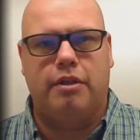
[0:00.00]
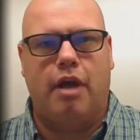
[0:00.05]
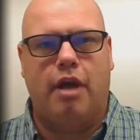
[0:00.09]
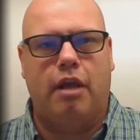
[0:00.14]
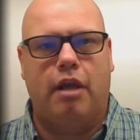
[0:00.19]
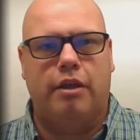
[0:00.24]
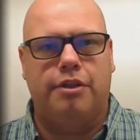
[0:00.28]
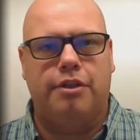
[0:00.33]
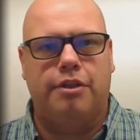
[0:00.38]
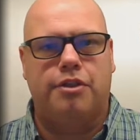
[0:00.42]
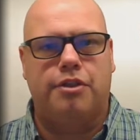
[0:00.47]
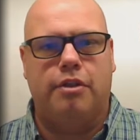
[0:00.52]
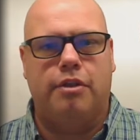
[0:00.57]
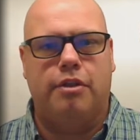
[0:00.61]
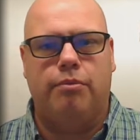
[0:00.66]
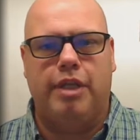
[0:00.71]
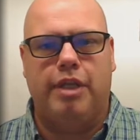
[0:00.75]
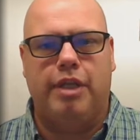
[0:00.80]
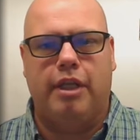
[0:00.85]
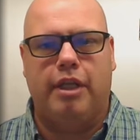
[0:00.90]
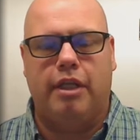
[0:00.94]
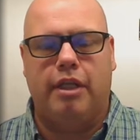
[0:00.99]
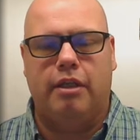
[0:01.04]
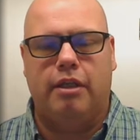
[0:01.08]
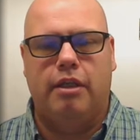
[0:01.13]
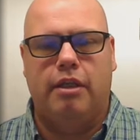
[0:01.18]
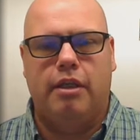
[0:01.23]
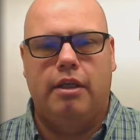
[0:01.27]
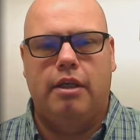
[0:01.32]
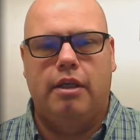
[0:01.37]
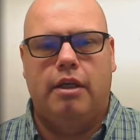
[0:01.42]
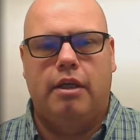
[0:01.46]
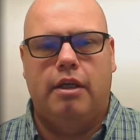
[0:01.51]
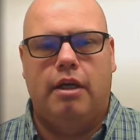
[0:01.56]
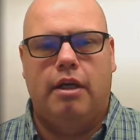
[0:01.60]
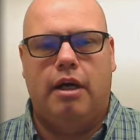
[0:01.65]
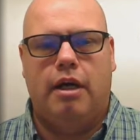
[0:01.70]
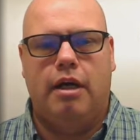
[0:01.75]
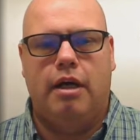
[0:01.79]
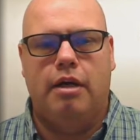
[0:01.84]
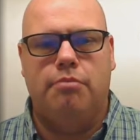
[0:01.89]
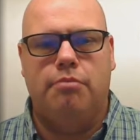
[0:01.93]
knowledge that we need,
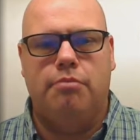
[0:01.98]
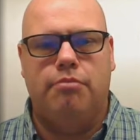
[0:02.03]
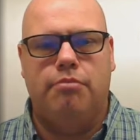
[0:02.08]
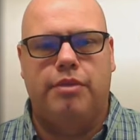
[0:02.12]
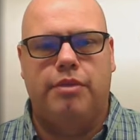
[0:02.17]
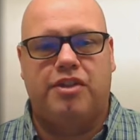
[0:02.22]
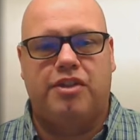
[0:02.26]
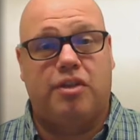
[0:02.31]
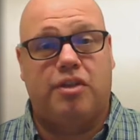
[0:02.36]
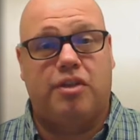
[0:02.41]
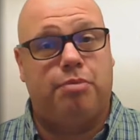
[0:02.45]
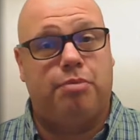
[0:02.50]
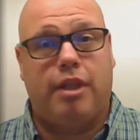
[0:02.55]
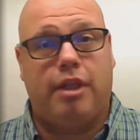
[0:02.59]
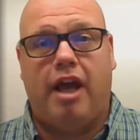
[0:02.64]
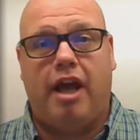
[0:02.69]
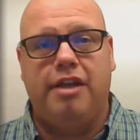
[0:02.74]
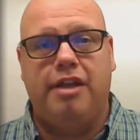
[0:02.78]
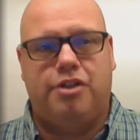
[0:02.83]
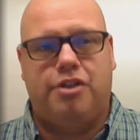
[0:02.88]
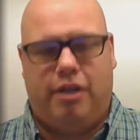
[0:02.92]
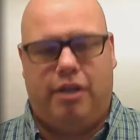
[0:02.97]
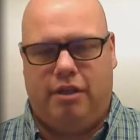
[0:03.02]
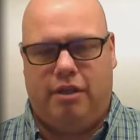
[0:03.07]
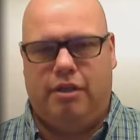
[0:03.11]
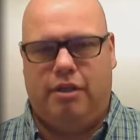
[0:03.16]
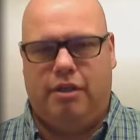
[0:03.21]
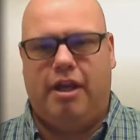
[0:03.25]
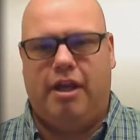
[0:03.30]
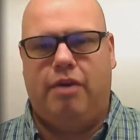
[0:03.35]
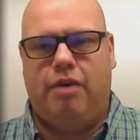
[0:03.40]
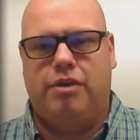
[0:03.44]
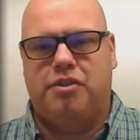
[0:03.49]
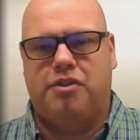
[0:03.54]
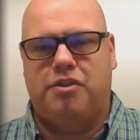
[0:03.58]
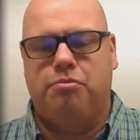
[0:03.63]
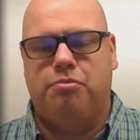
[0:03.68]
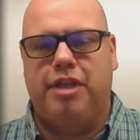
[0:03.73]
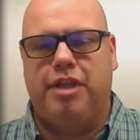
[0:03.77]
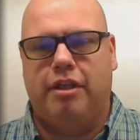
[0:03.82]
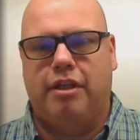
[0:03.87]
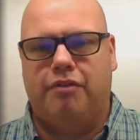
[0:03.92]
the supply chain and how it's
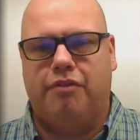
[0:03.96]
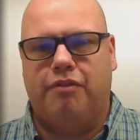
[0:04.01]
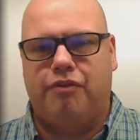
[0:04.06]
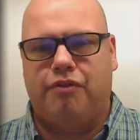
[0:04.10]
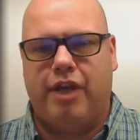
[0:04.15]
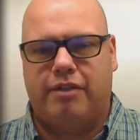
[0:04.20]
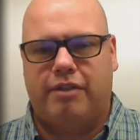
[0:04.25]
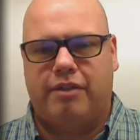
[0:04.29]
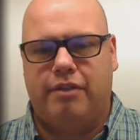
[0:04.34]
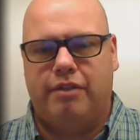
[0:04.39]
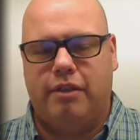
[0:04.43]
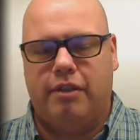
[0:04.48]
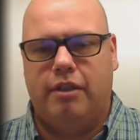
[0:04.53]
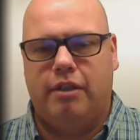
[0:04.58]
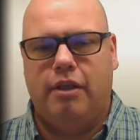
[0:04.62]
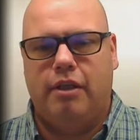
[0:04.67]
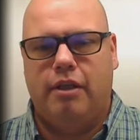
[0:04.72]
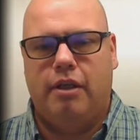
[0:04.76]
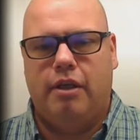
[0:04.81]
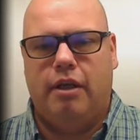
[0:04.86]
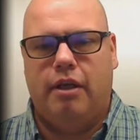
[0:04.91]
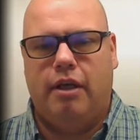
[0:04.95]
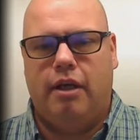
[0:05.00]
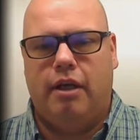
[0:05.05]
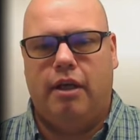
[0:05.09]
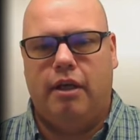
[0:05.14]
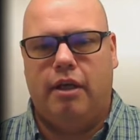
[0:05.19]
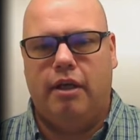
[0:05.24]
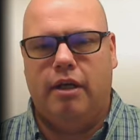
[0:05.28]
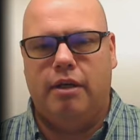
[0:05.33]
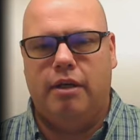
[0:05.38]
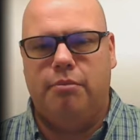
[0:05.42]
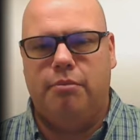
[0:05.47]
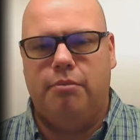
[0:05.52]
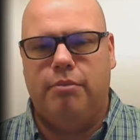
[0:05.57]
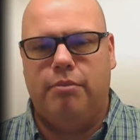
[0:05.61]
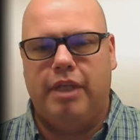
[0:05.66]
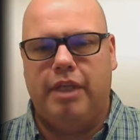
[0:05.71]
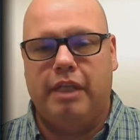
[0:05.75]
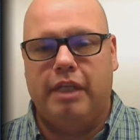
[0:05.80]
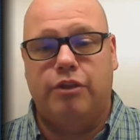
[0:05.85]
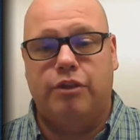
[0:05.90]
being affected,
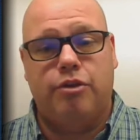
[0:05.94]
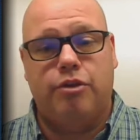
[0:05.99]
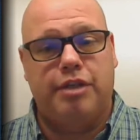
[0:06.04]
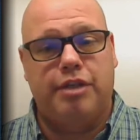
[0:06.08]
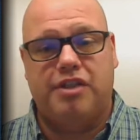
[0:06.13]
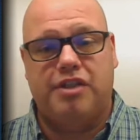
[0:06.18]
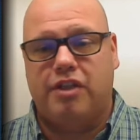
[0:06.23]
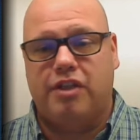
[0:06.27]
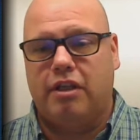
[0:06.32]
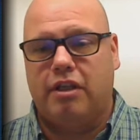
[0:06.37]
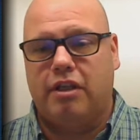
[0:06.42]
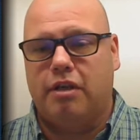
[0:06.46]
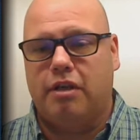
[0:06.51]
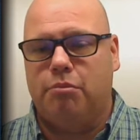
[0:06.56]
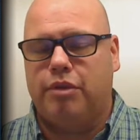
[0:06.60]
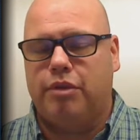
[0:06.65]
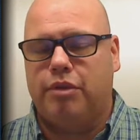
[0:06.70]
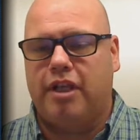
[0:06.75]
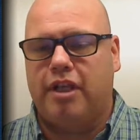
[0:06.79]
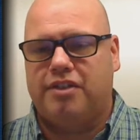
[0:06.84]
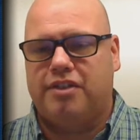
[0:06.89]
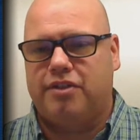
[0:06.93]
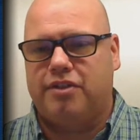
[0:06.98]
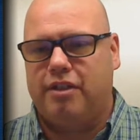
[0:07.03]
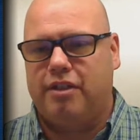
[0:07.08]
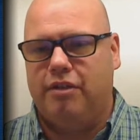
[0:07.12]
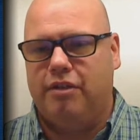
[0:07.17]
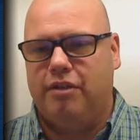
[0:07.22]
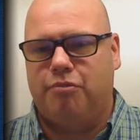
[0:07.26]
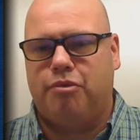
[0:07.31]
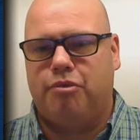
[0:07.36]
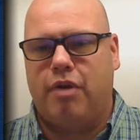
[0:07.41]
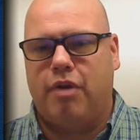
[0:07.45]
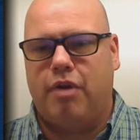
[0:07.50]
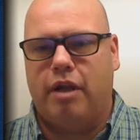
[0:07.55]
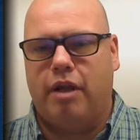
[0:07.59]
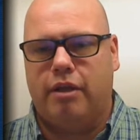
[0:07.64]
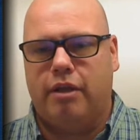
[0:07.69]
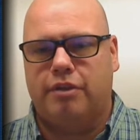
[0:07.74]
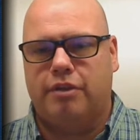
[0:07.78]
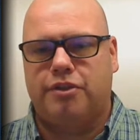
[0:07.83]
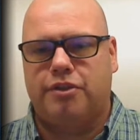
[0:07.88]
increasing complexity of
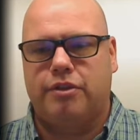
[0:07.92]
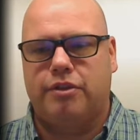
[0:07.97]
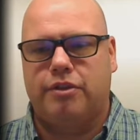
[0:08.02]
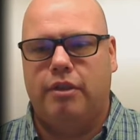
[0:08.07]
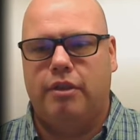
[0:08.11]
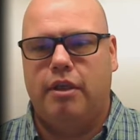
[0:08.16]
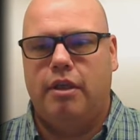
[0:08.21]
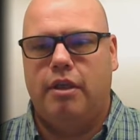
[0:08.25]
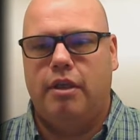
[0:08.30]
products,